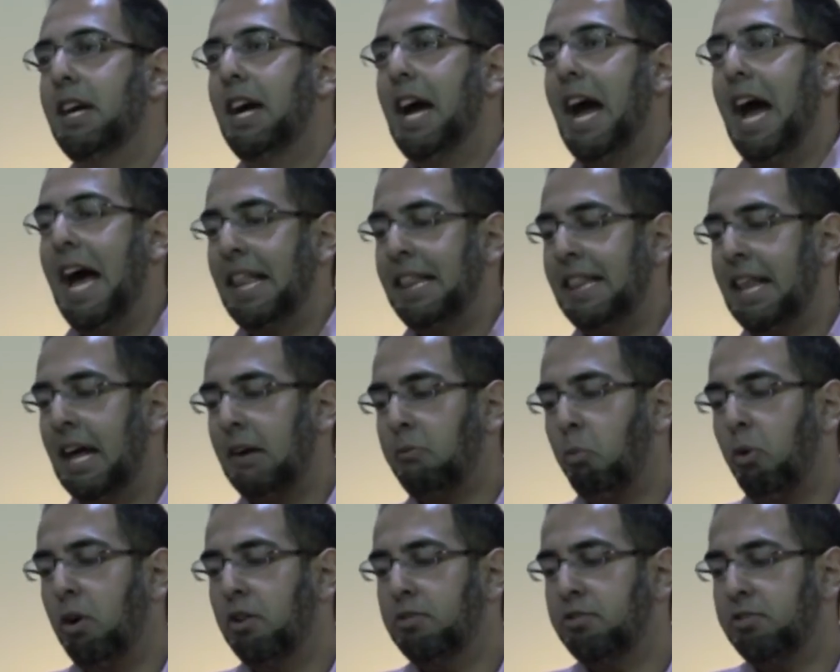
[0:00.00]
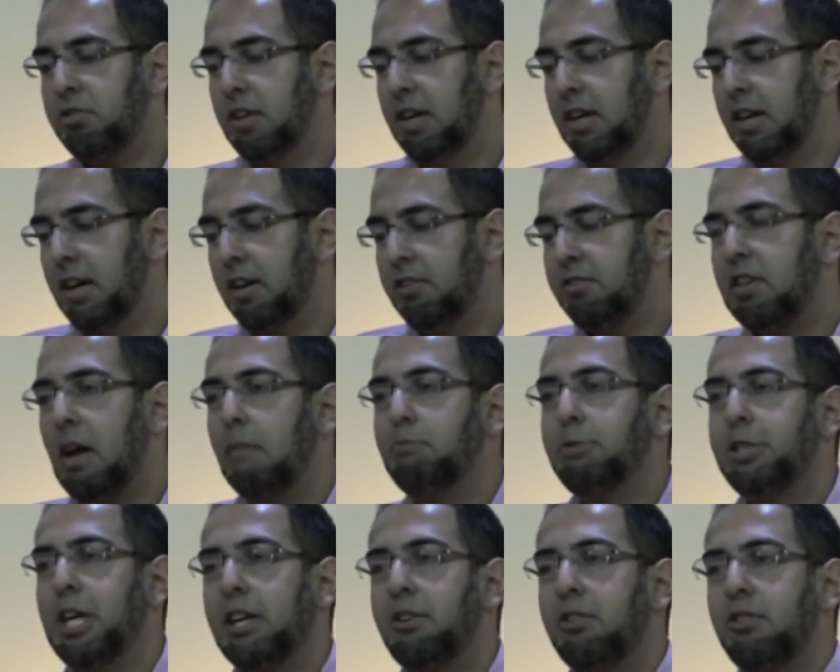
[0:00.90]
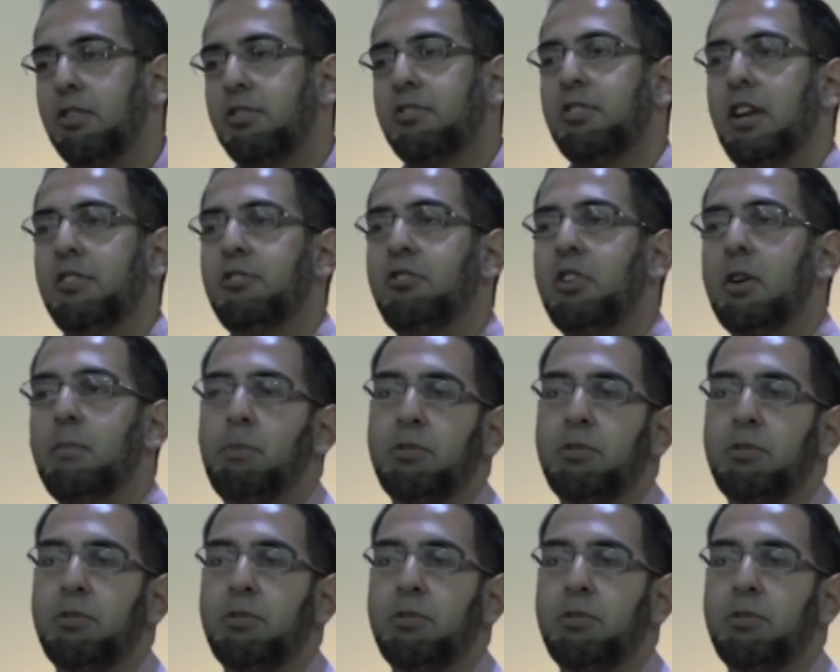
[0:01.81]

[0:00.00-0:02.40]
and that was subject to the sensory